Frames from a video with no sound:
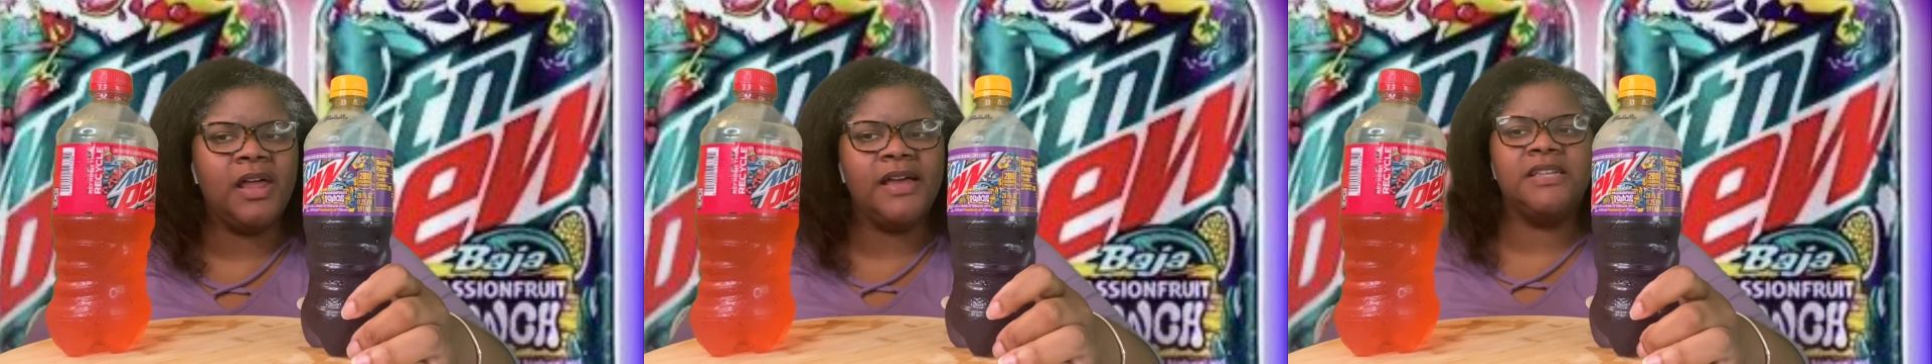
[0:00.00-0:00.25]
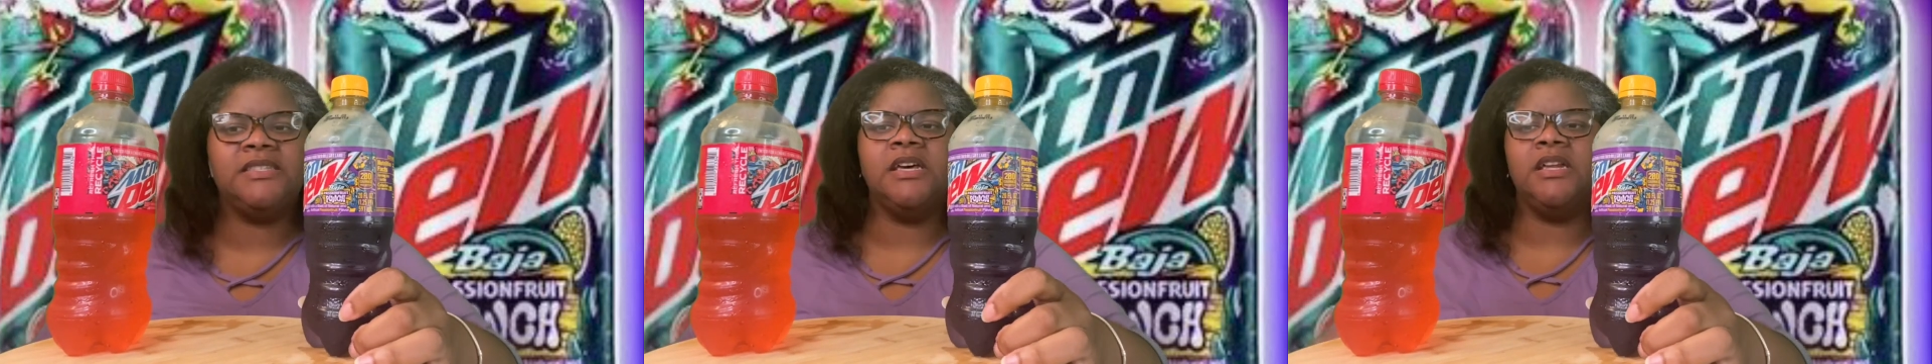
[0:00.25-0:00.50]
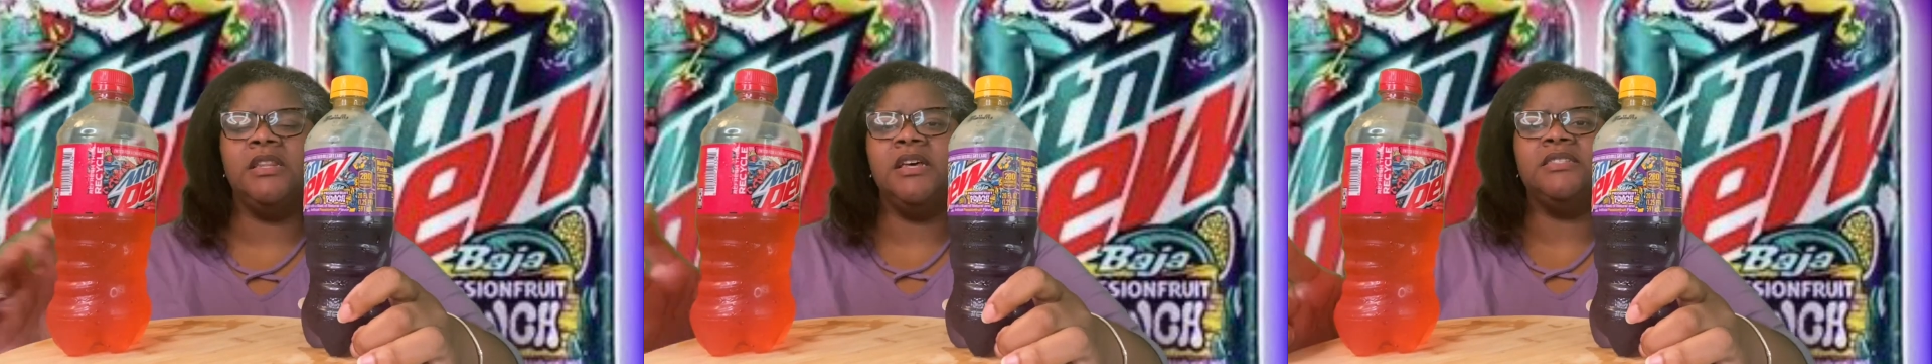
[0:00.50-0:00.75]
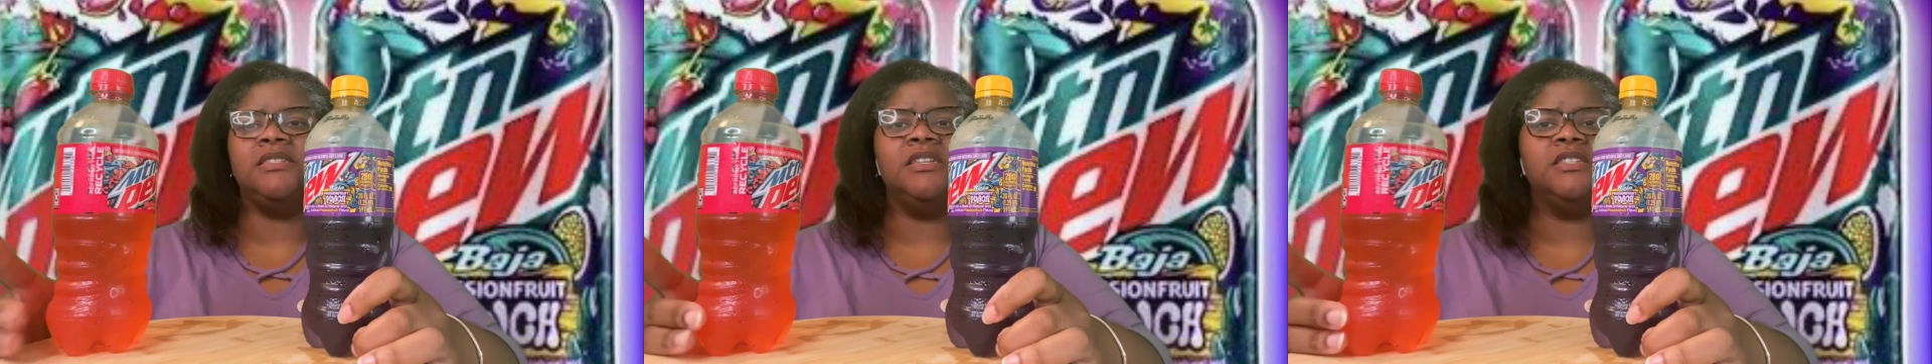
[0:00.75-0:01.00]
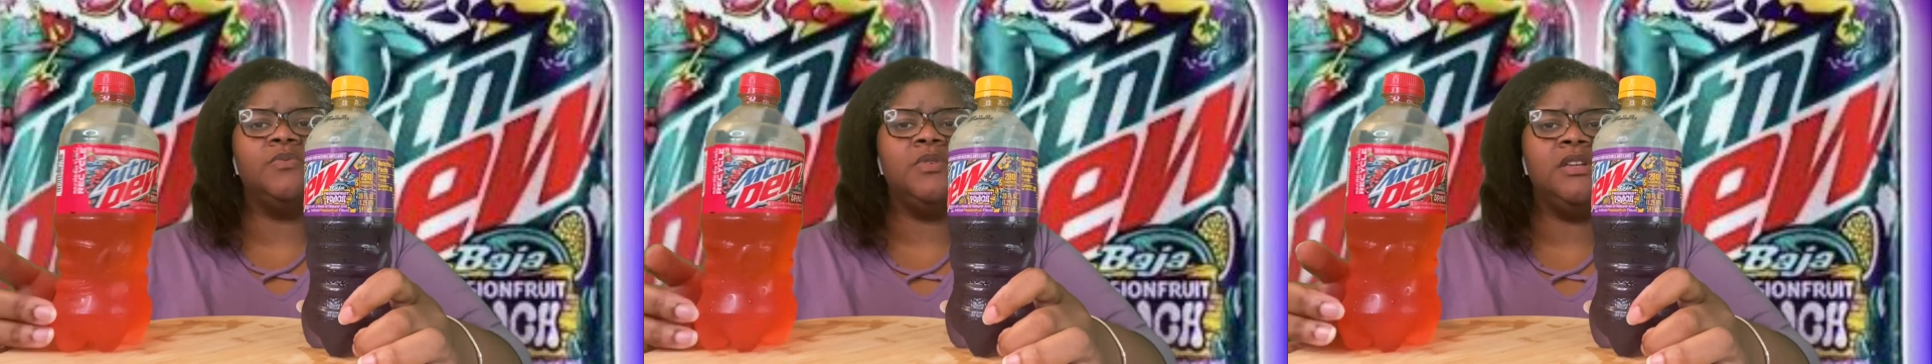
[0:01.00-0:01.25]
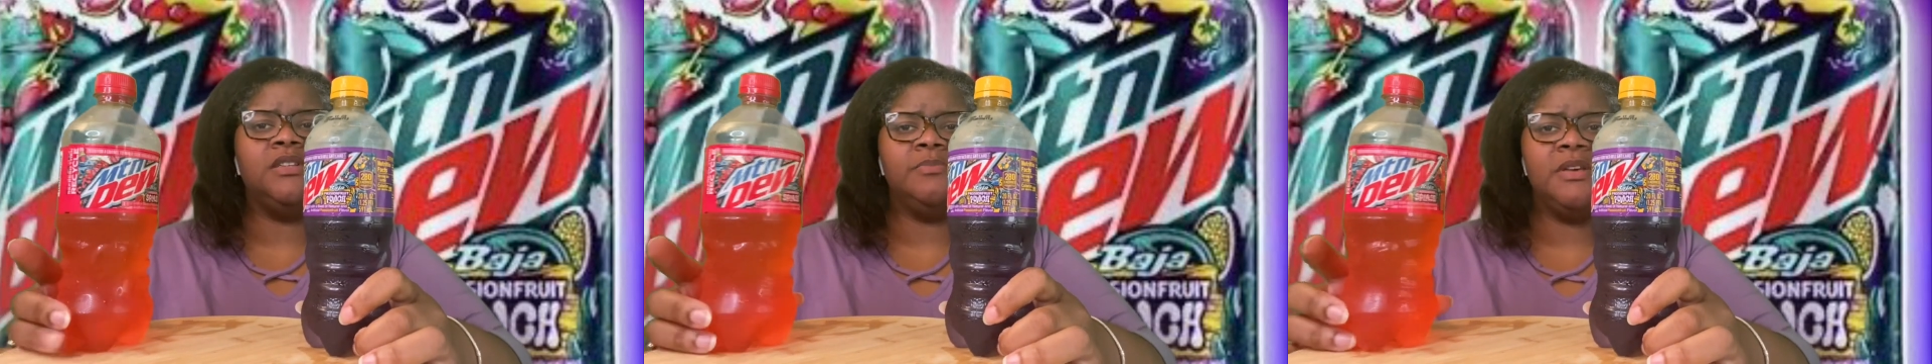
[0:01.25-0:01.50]
Like I said, unless this
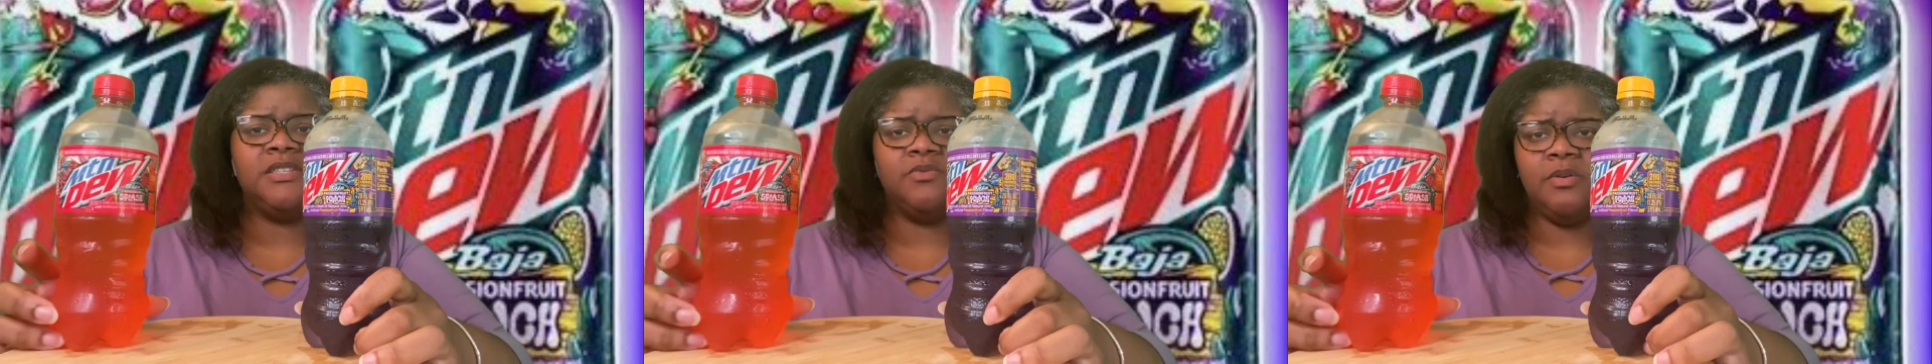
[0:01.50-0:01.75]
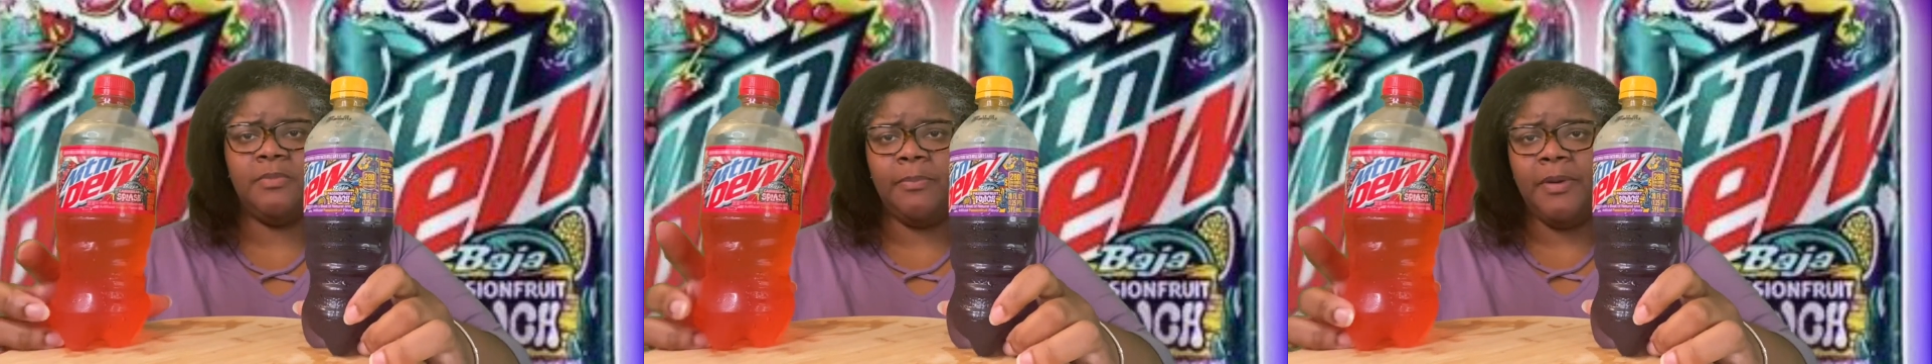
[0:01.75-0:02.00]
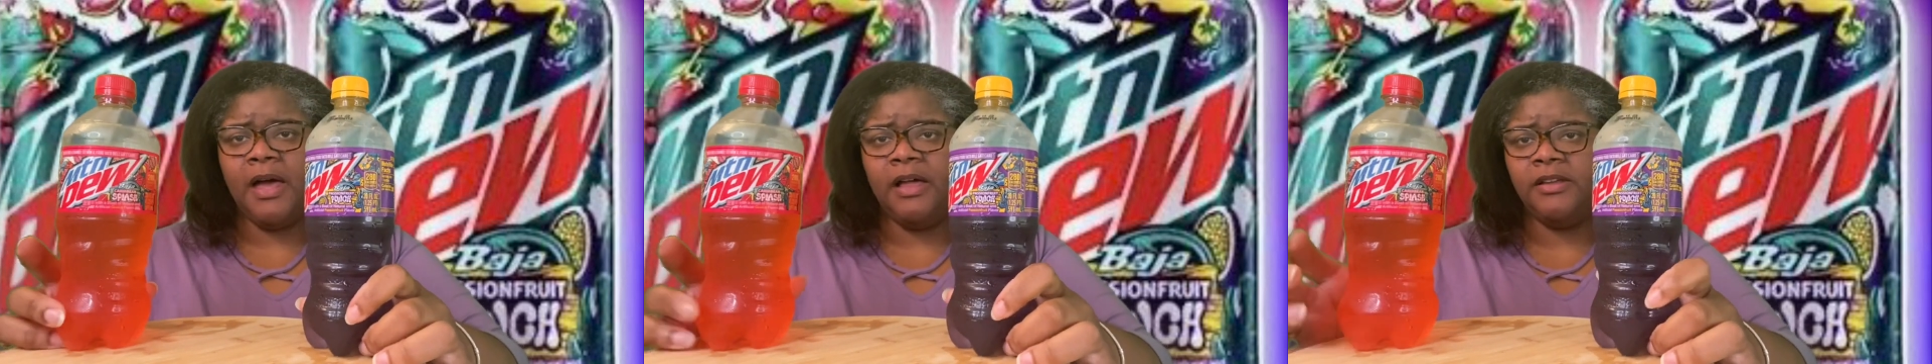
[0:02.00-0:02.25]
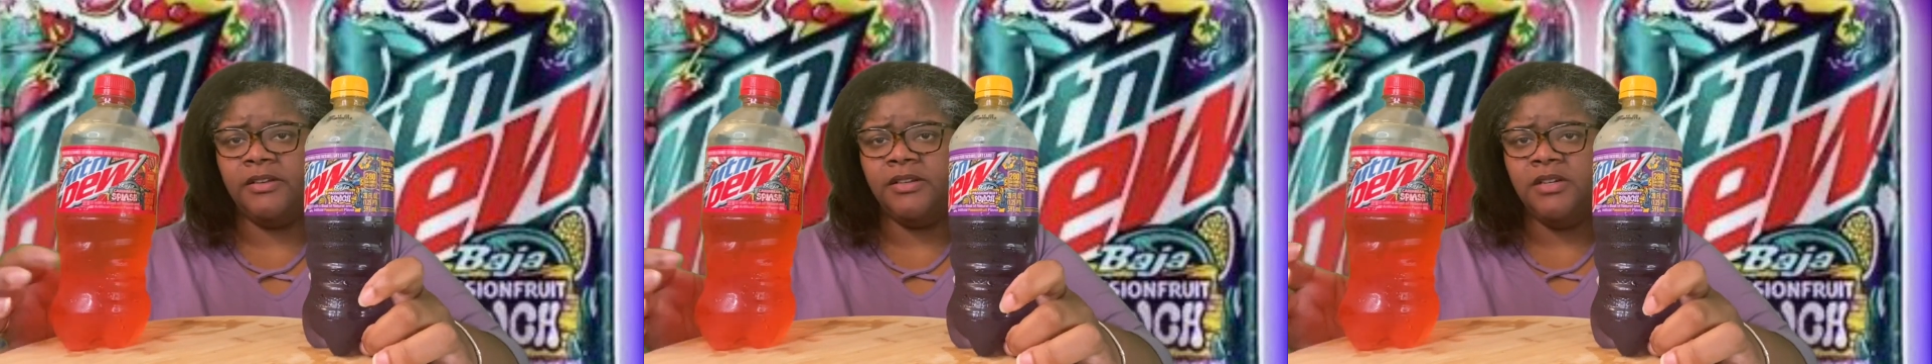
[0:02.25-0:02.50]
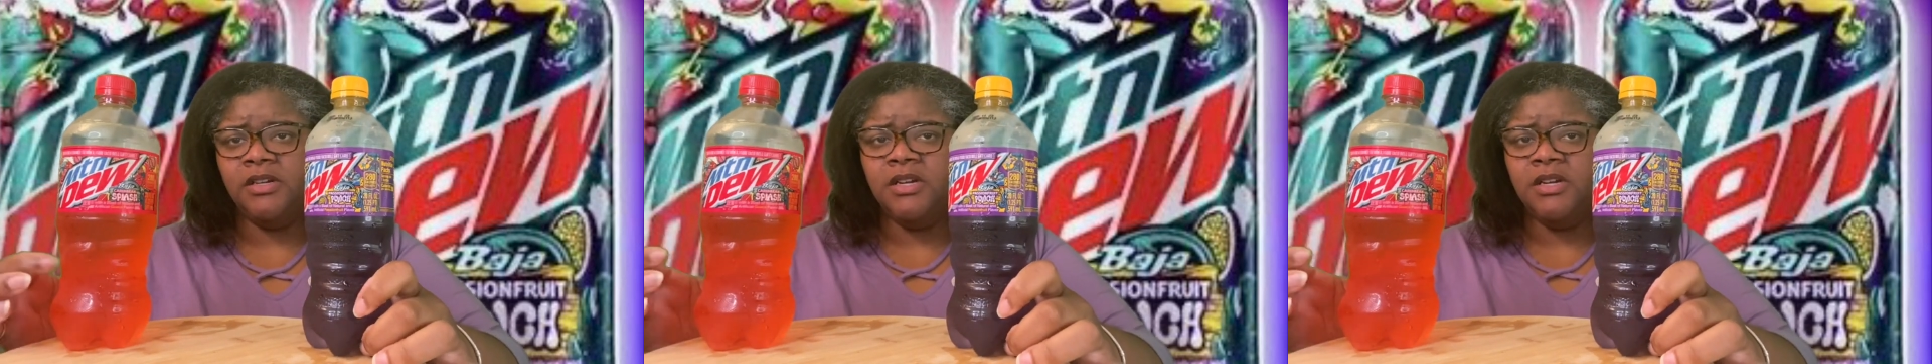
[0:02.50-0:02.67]
one is messing with my palate,